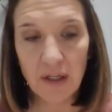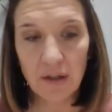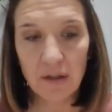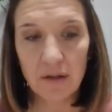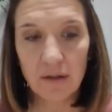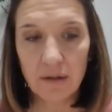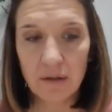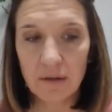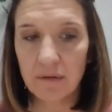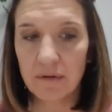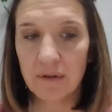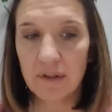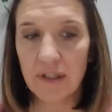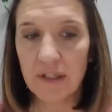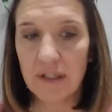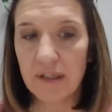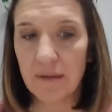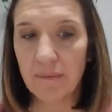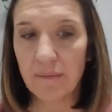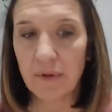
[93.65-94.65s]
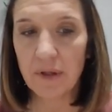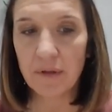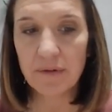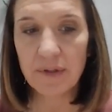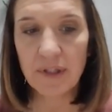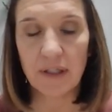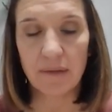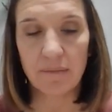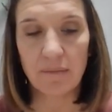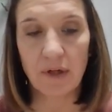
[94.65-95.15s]
Gluten is a
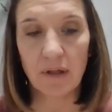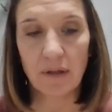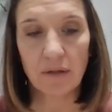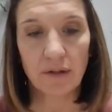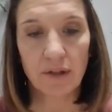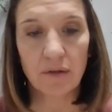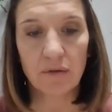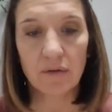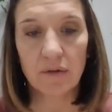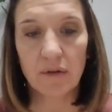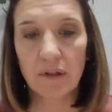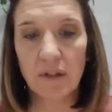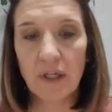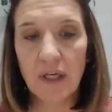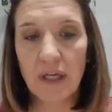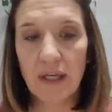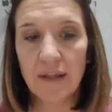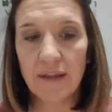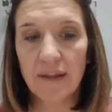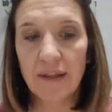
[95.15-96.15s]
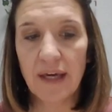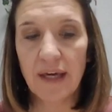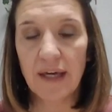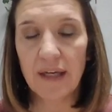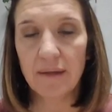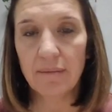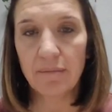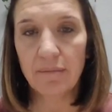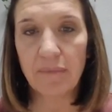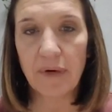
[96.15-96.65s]
protein molecule
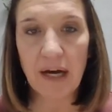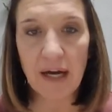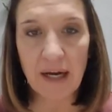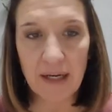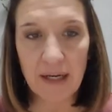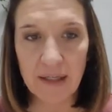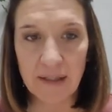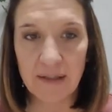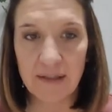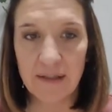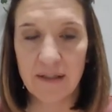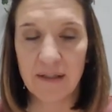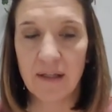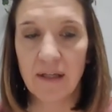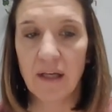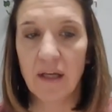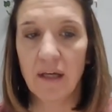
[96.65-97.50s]
that binds